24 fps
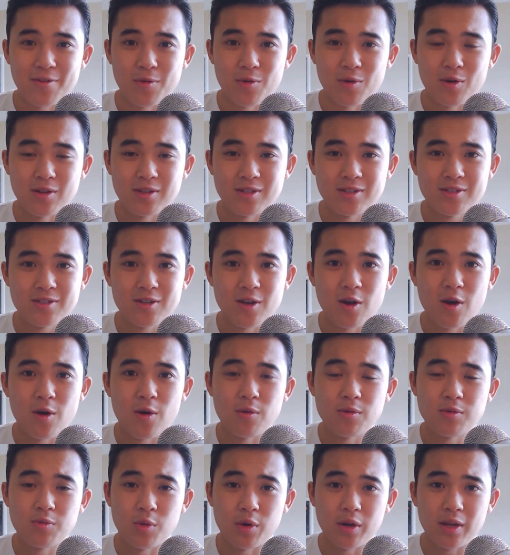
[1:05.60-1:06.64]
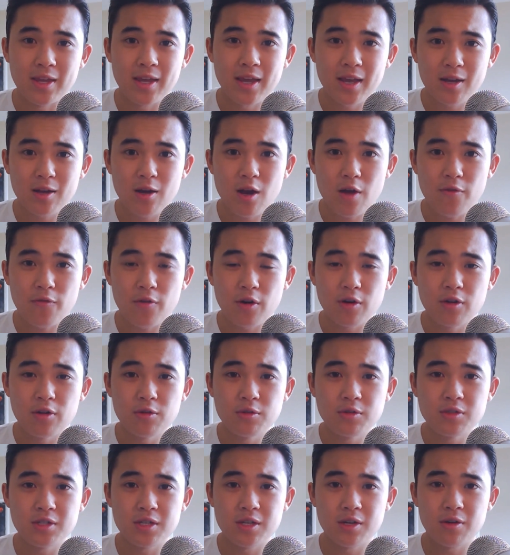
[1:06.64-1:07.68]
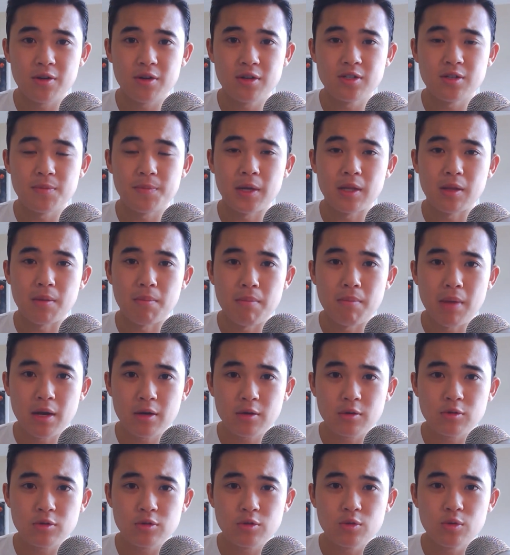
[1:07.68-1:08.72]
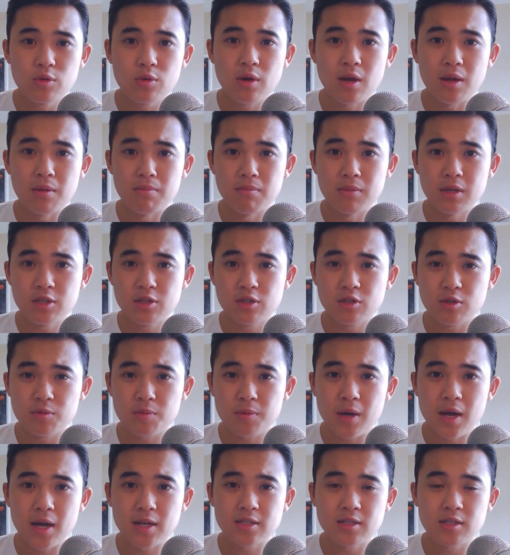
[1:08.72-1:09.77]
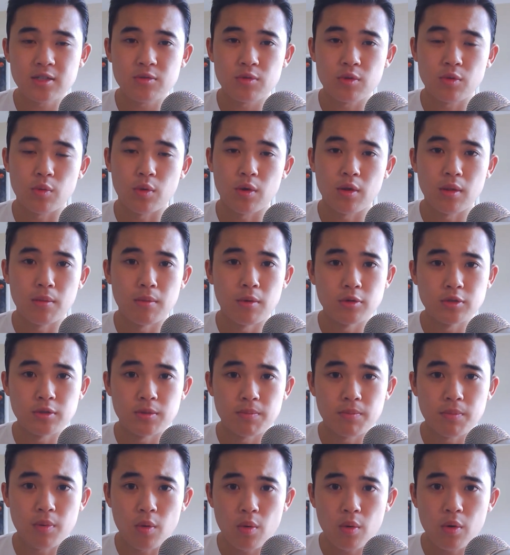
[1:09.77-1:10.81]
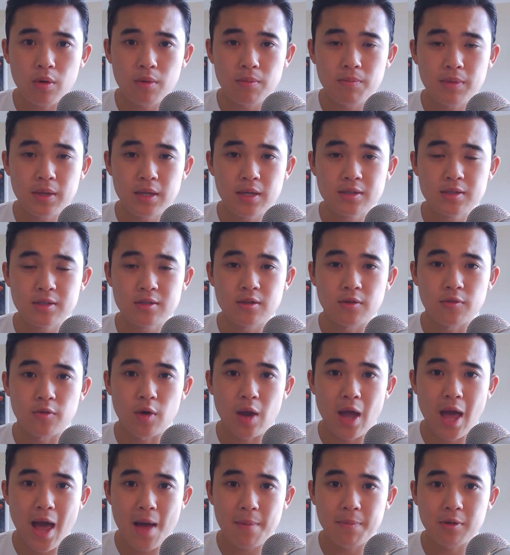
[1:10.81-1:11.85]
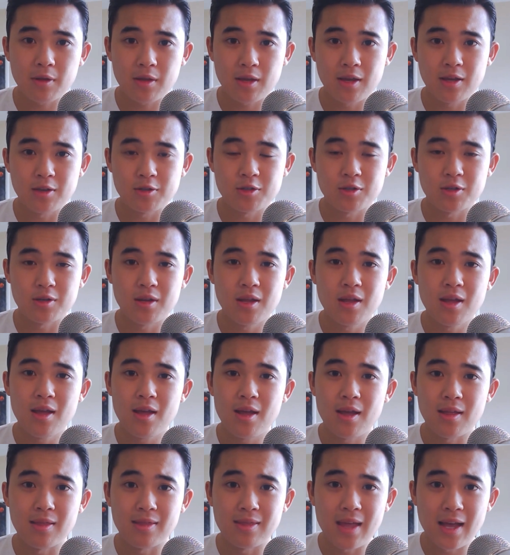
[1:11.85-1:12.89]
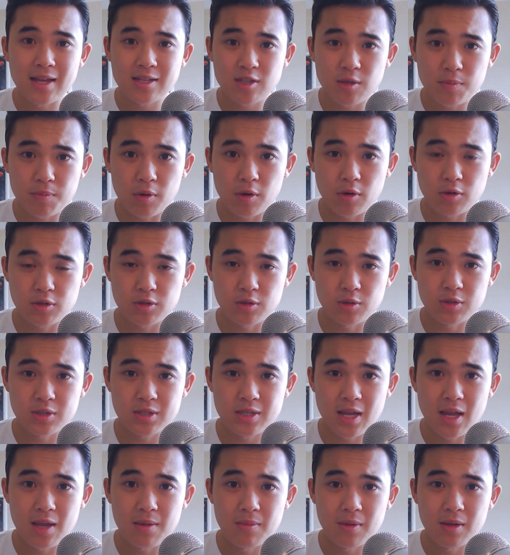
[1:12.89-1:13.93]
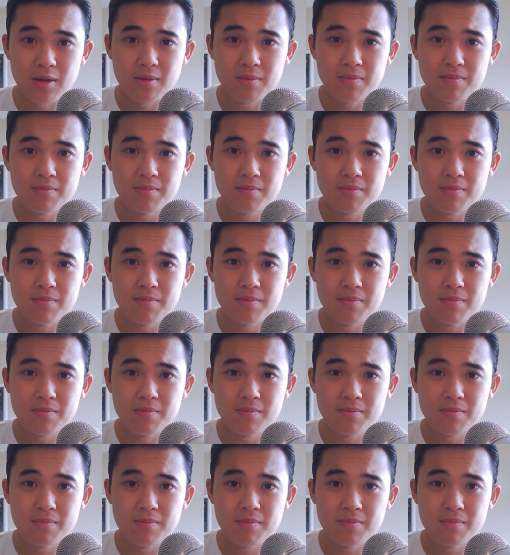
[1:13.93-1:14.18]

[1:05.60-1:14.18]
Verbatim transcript: everyone. So, we're kicking off our new series about the medical school admissions process with one of the most important pieces of your application, and that's the personal statement.